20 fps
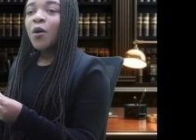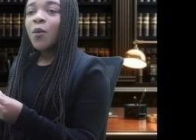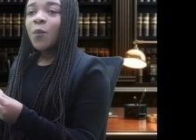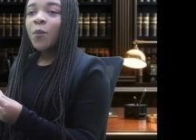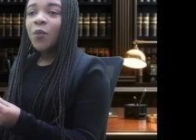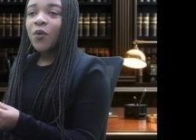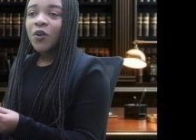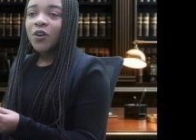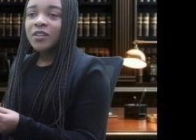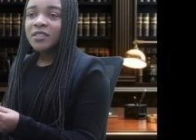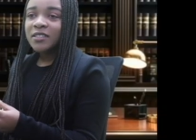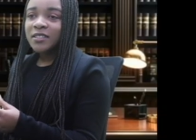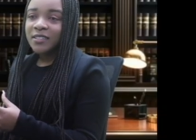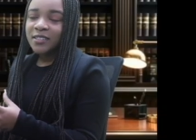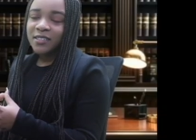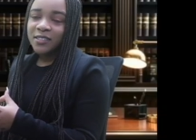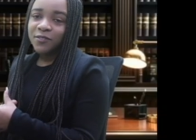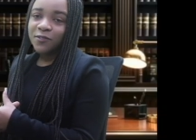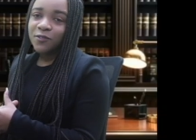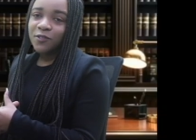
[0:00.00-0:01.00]

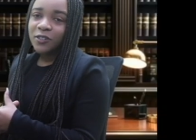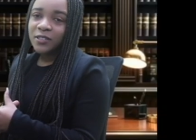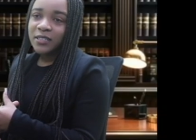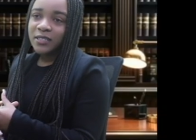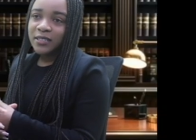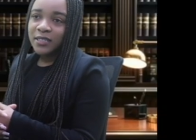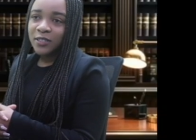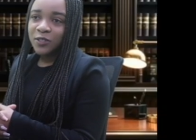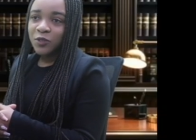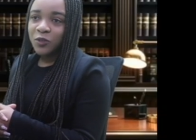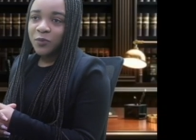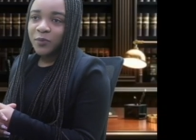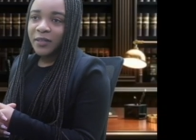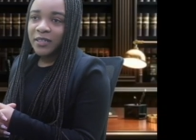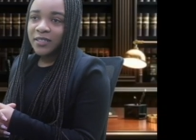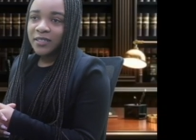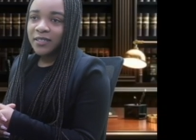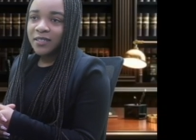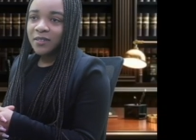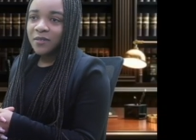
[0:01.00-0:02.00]
Post-divorce
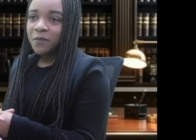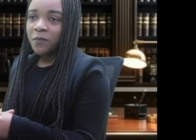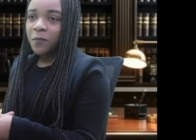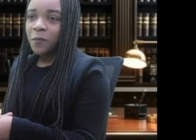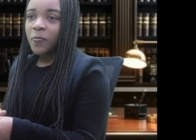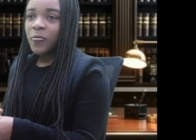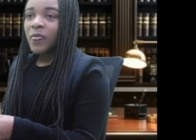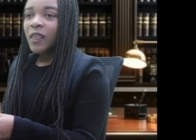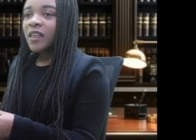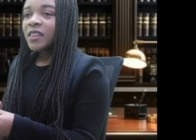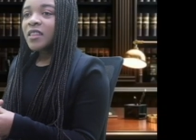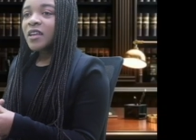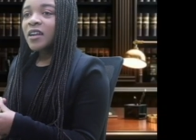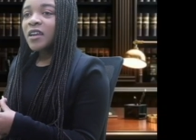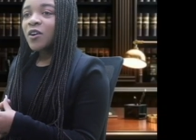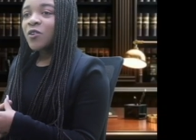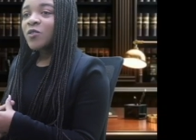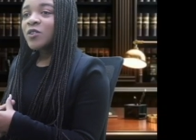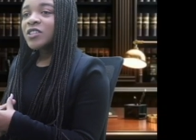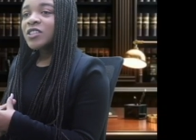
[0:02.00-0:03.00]
settlements, the
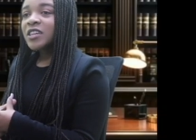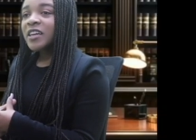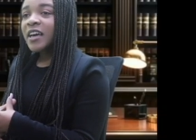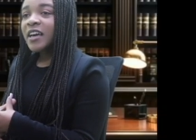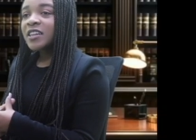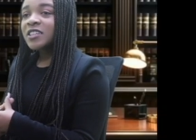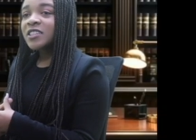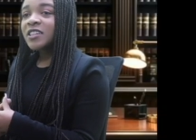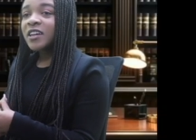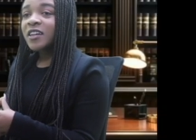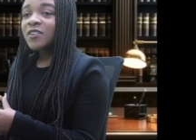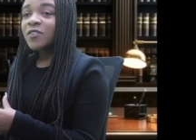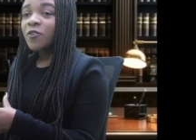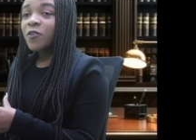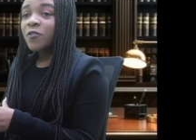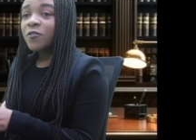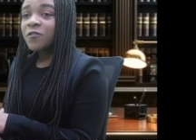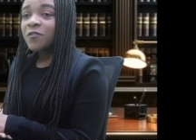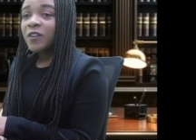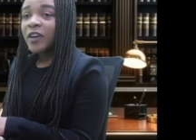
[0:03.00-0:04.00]
negotiation
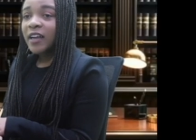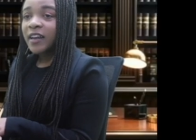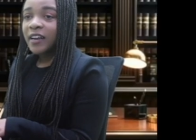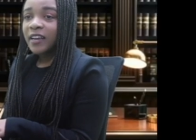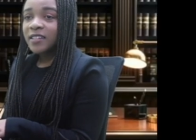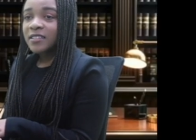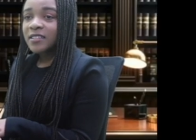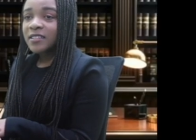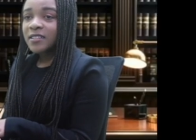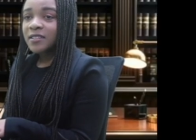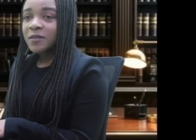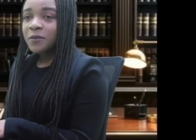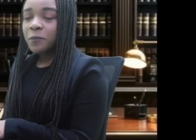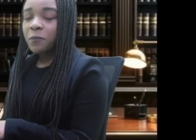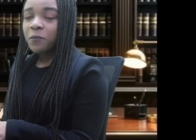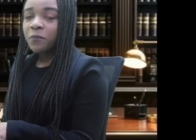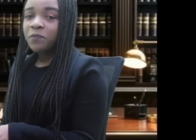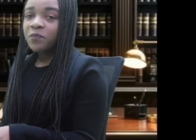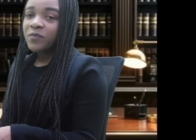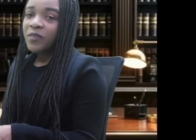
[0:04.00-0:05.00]
of fairness.
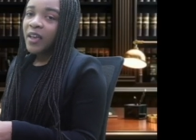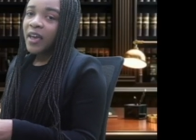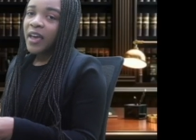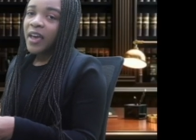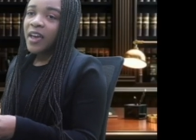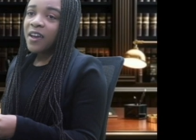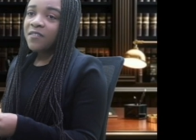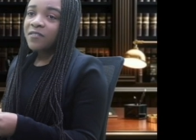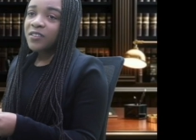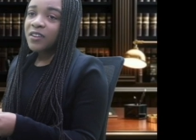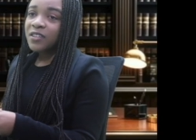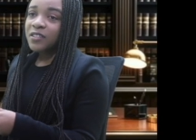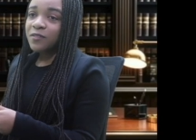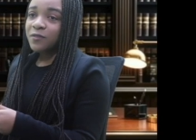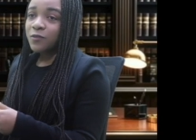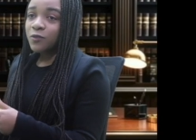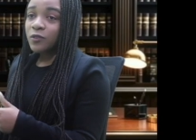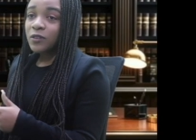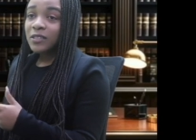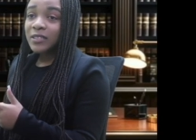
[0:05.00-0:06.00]
Every
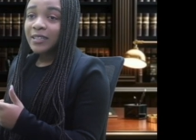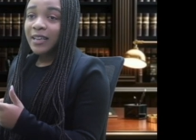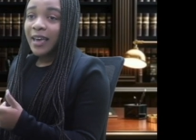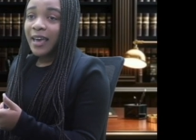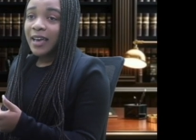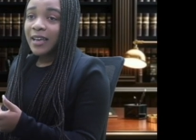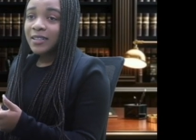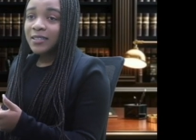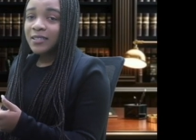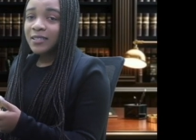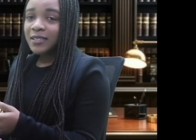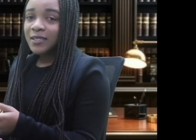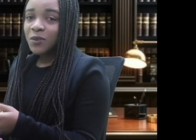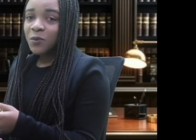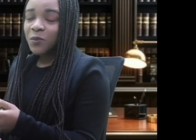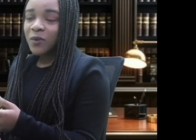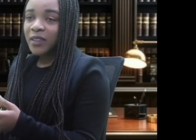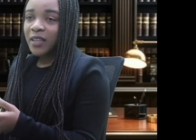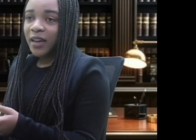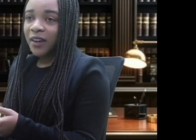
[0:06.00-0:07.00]
divorce ends
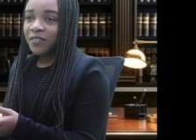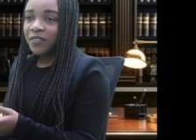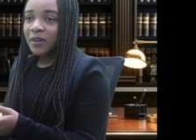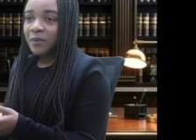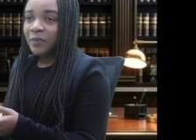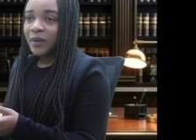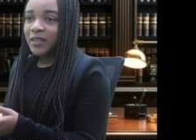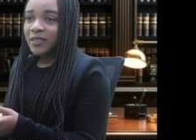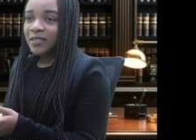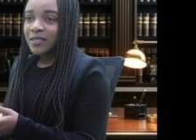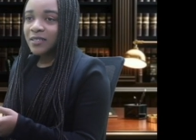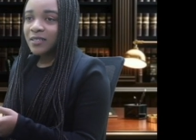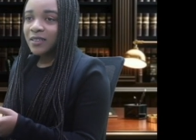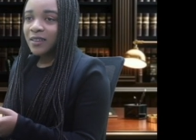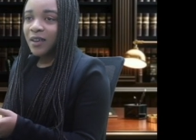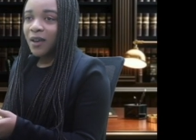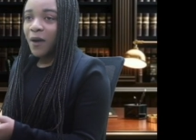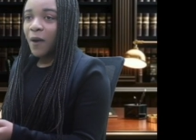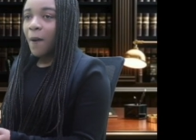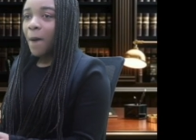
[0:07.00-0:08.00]
with agreements,
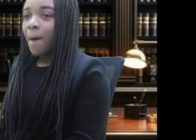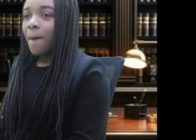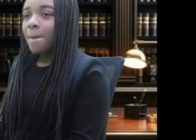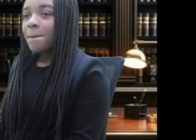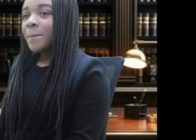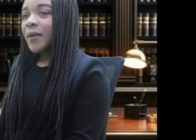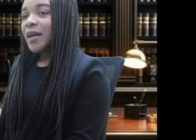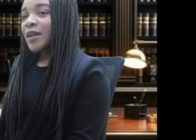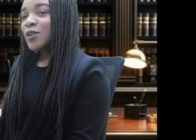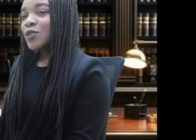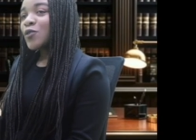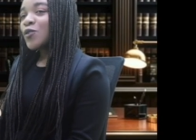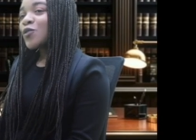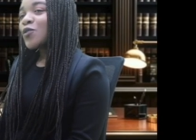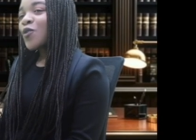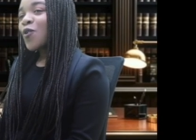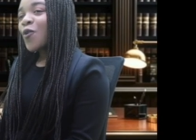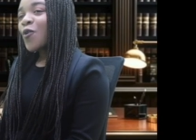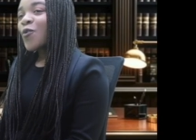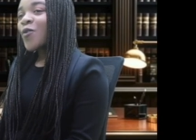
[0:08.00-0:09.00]
but not
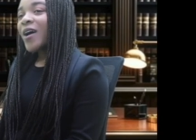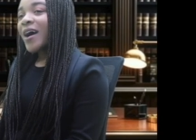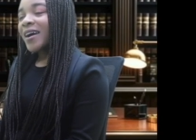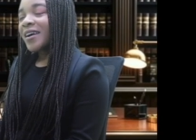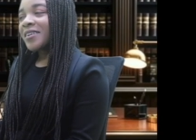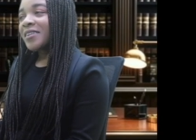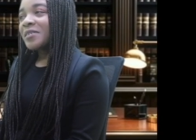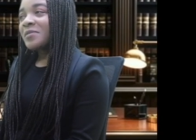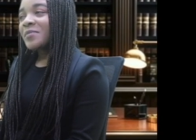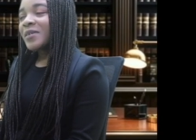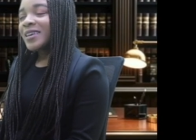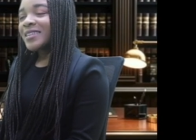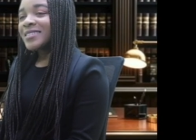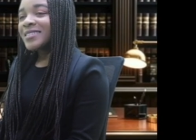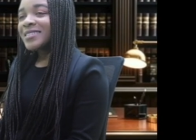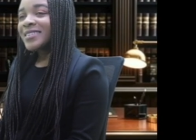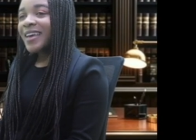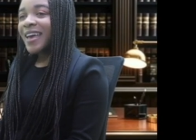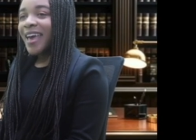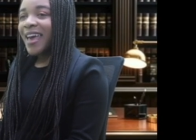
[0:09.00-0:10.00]
all
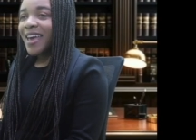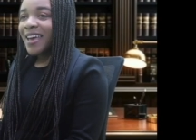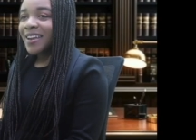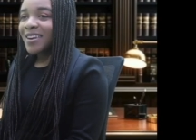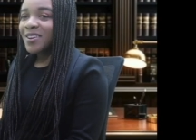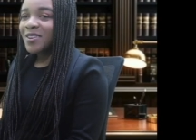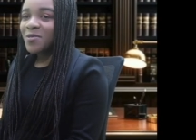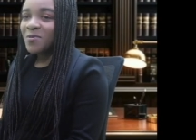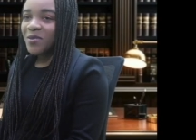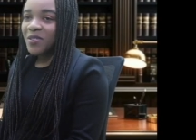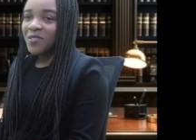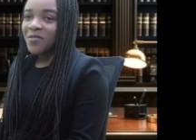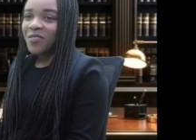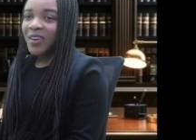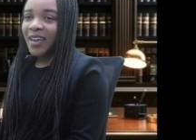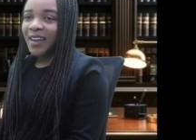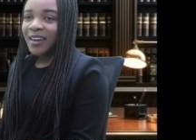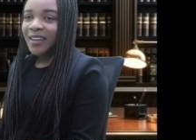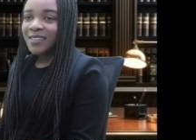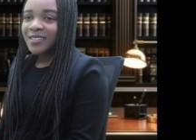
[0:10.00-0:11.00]
agreements end with
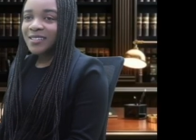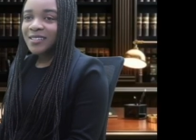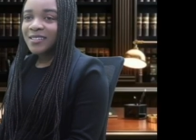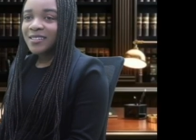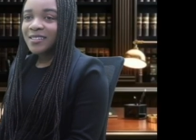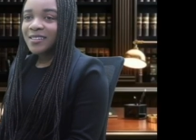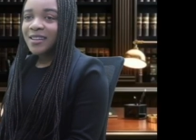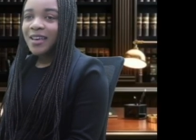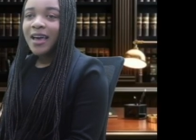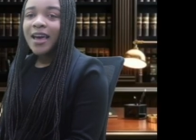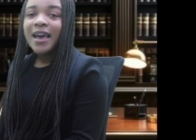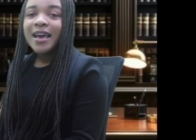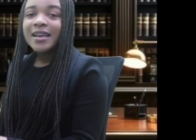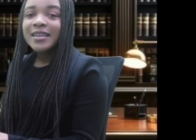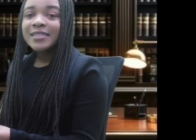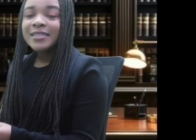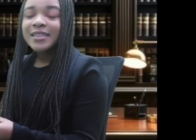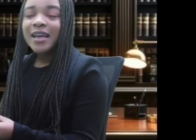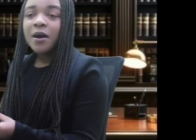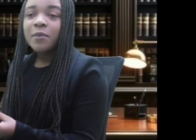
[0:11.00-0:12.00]
fairness.
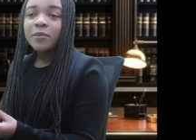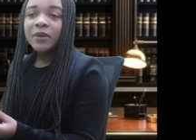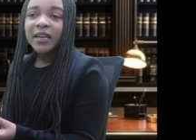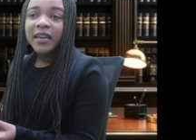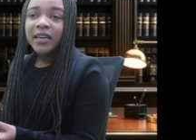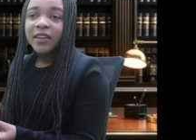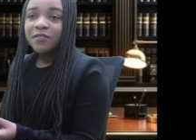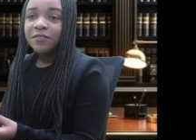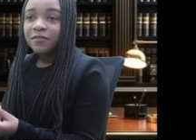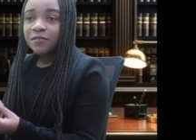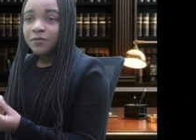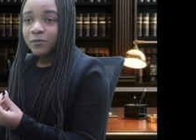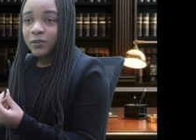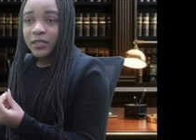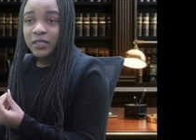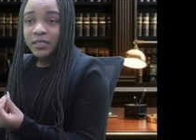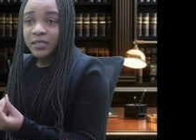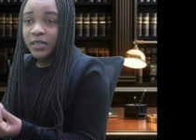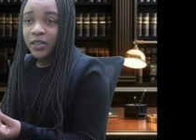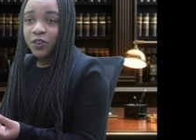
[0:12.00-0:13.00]
Some live with
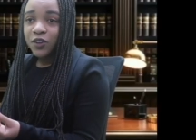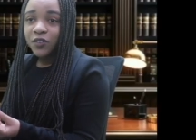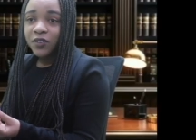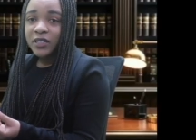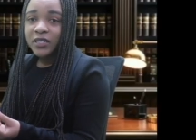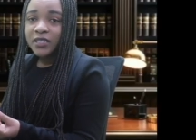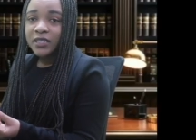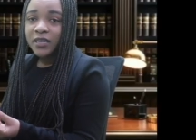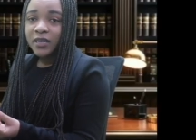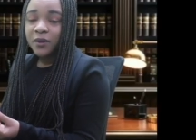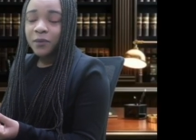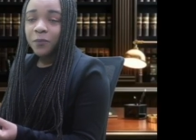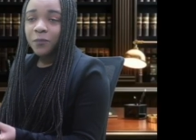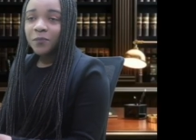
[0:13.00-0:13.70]
security,